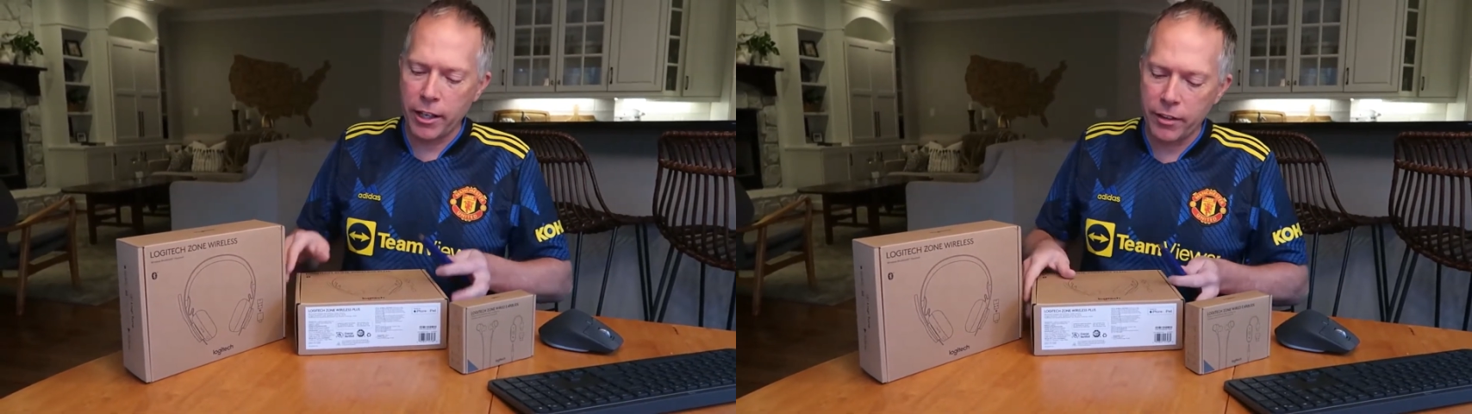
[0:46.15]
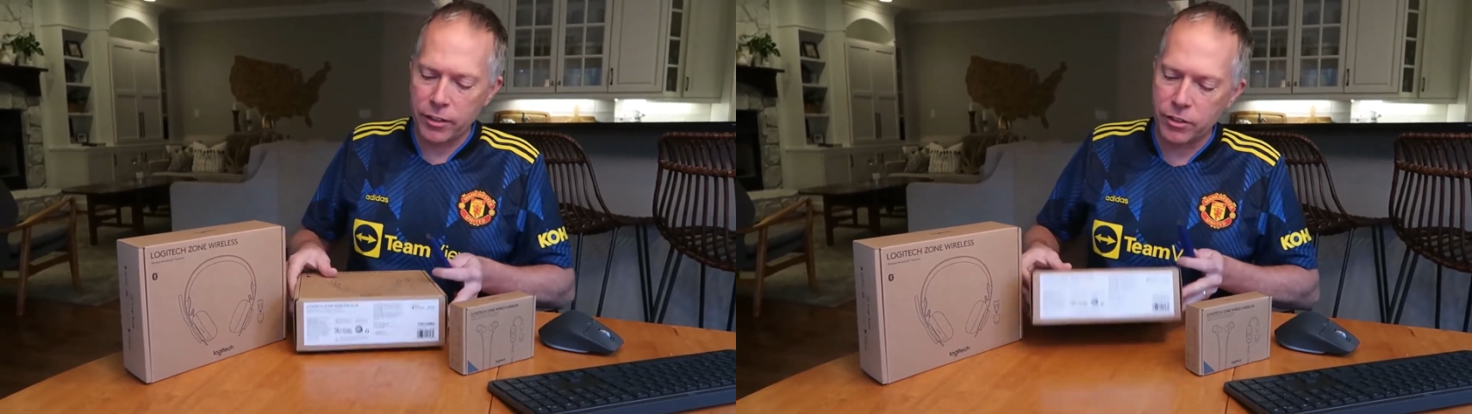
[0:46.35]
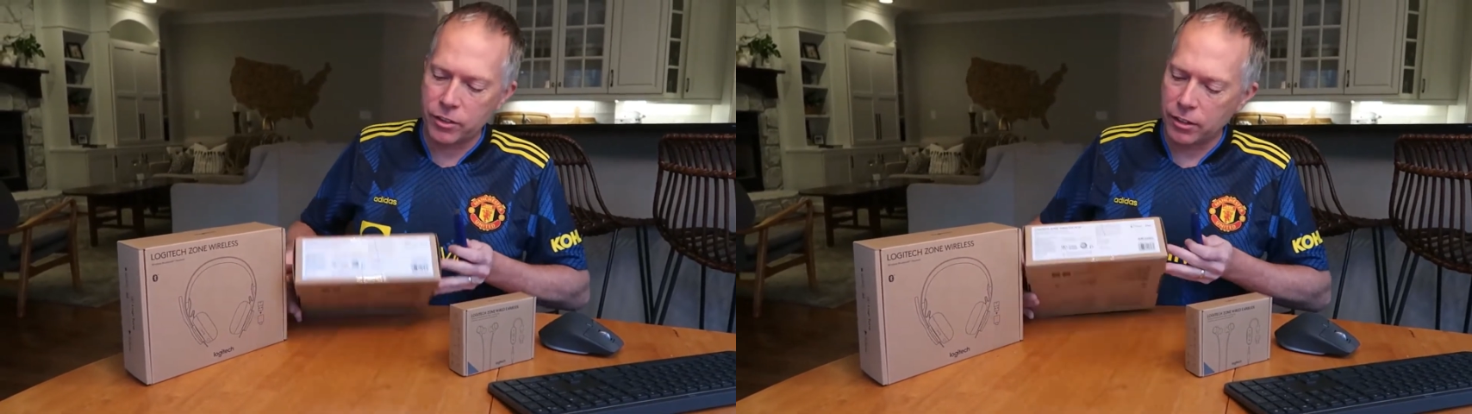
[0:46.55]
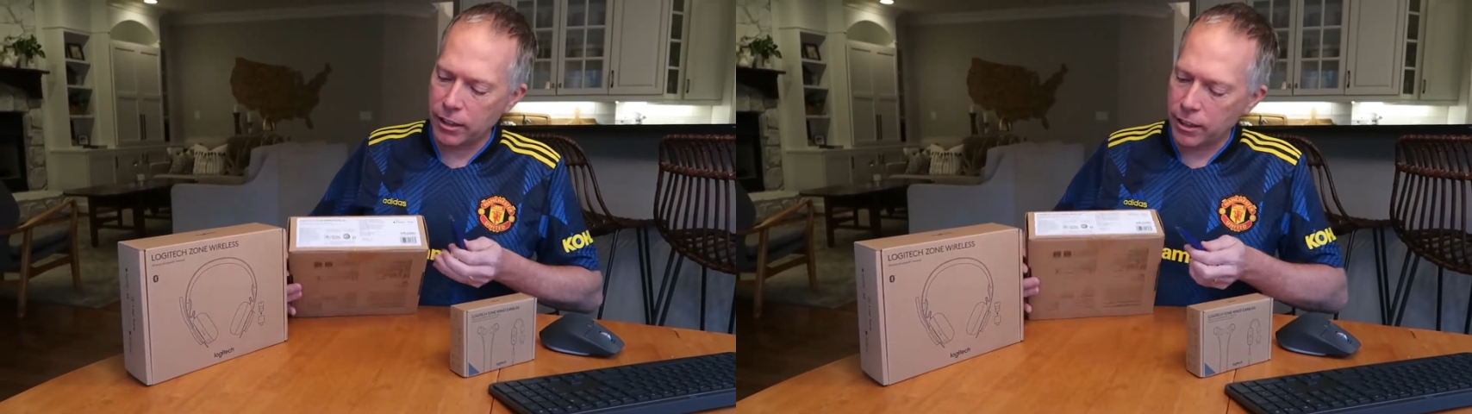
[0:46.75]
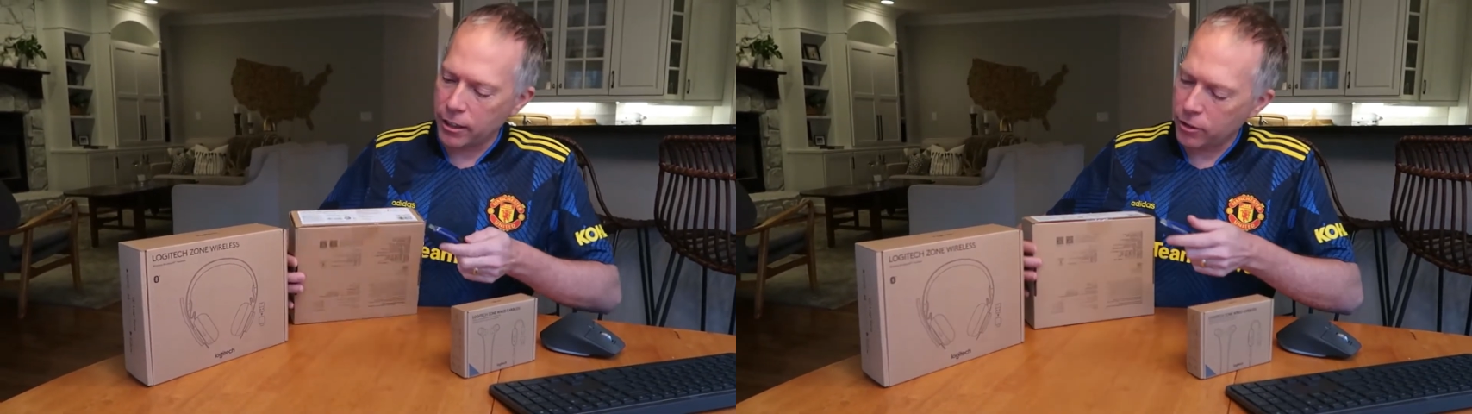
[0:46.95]
this
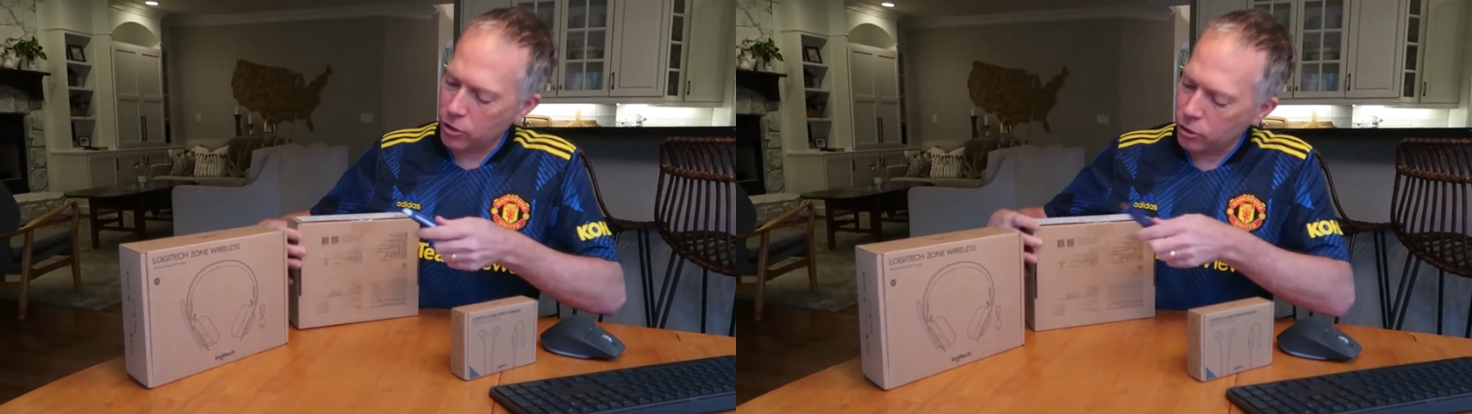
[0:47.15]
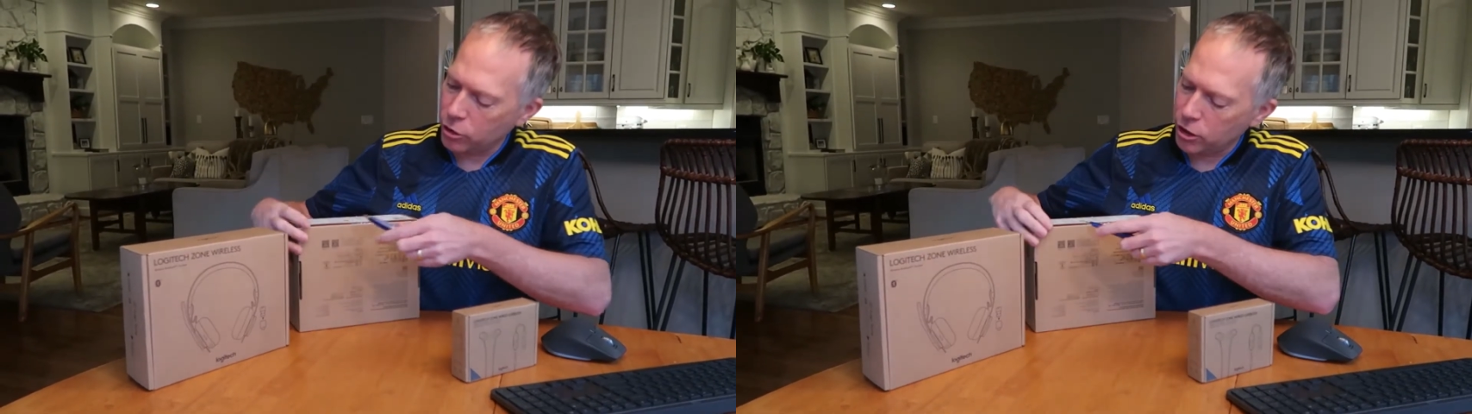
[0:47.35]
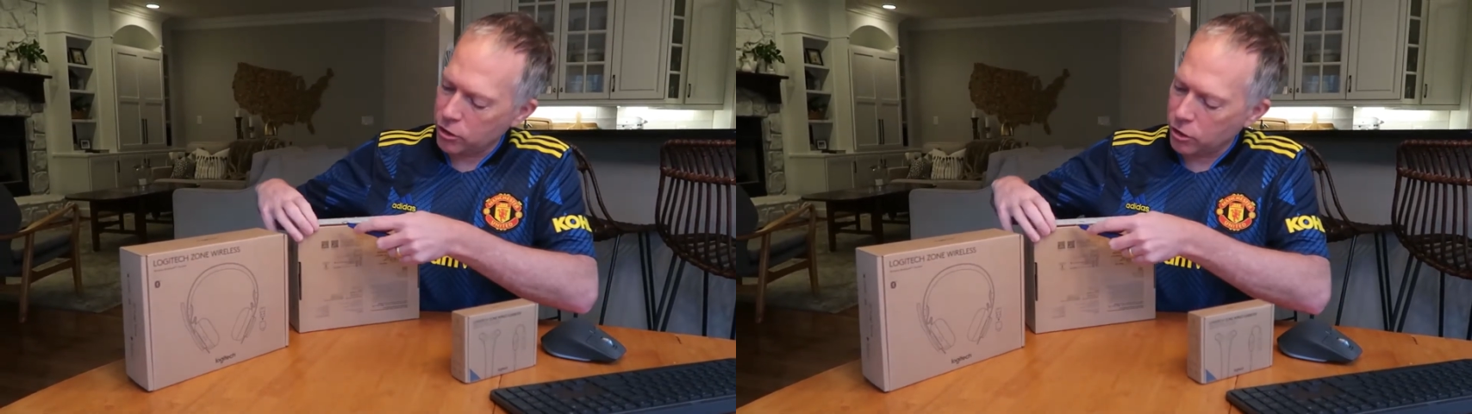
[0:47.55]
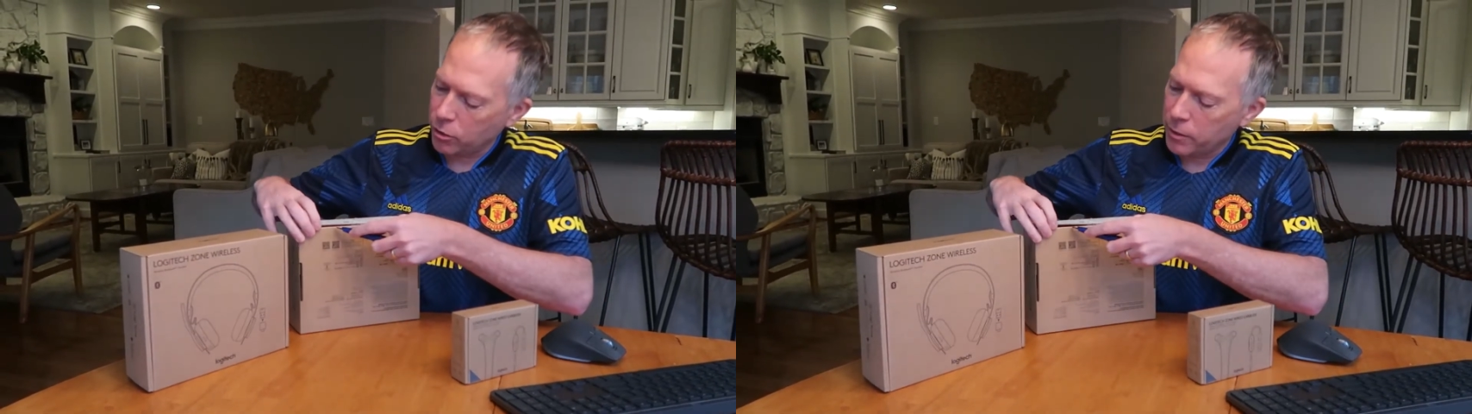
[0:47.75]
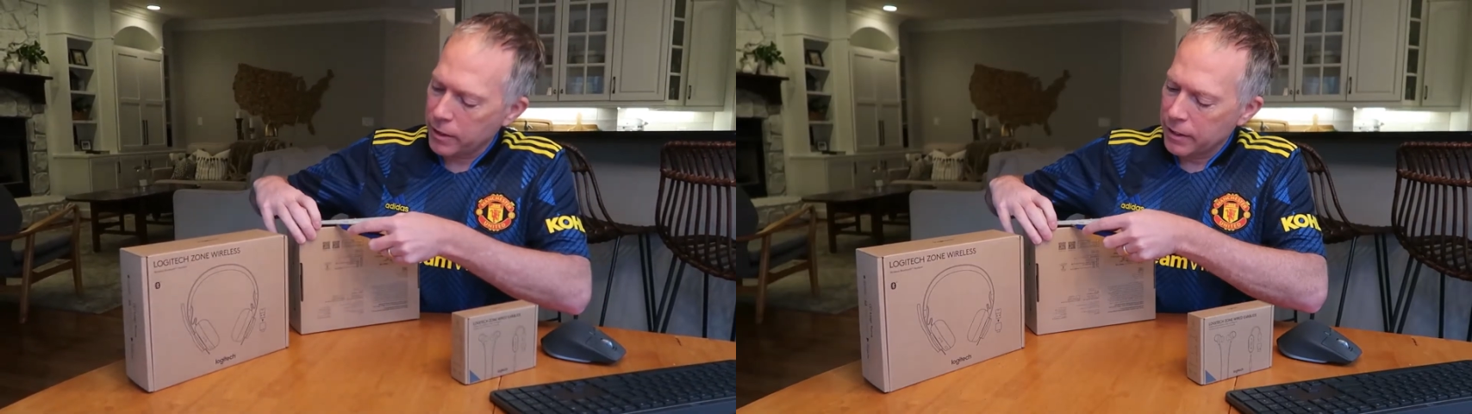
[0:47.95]
solution. So